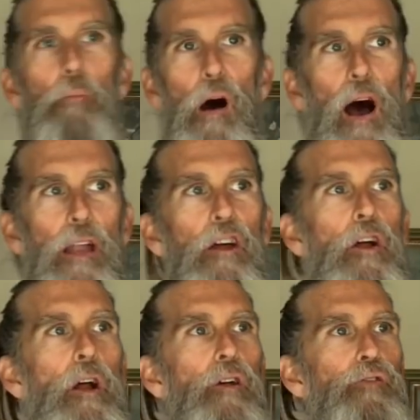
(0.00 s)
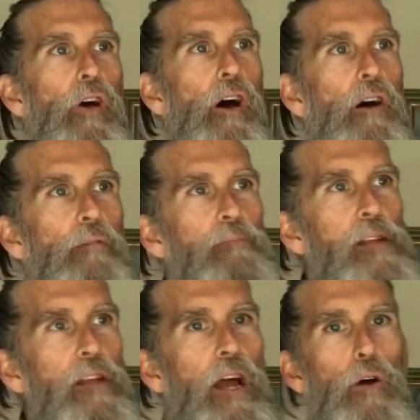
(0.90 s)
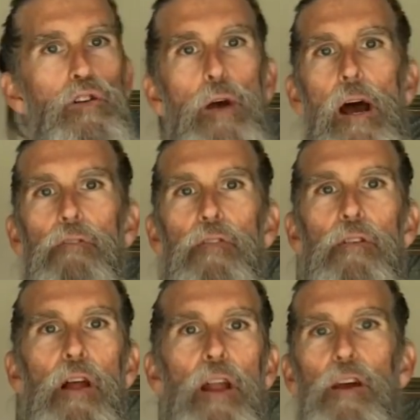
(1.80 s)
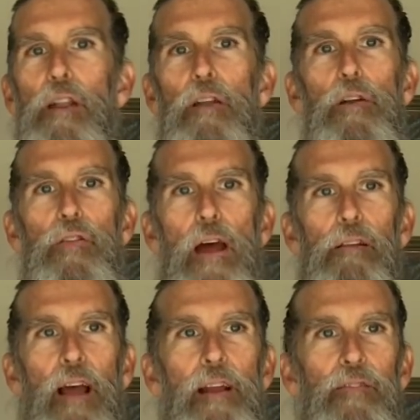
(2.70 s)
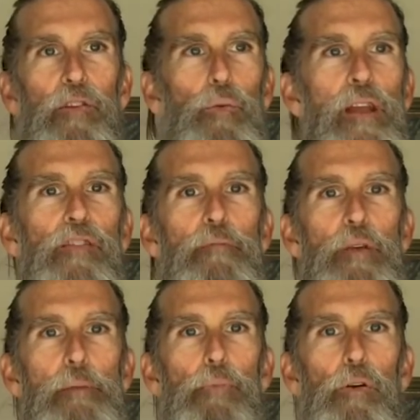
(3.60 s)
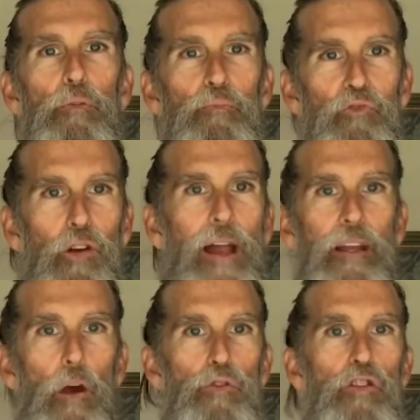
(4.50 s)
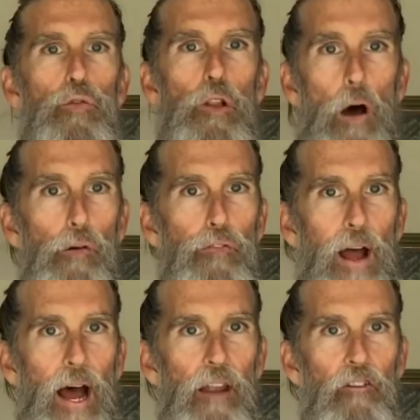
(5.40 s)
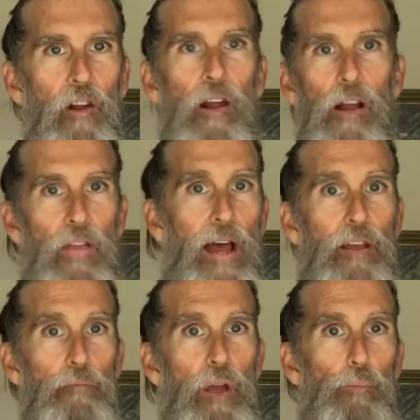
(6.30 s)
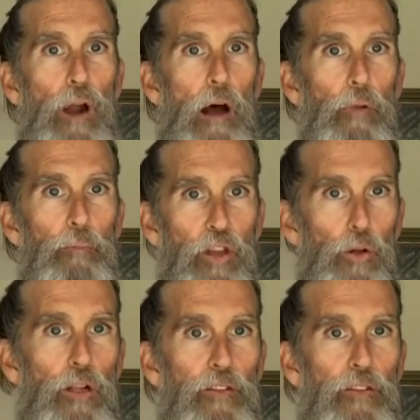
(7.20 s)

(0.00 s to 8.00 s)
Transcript: But you know, you have, and another thing, like the reason people try to go too low fat, that can be a problem too.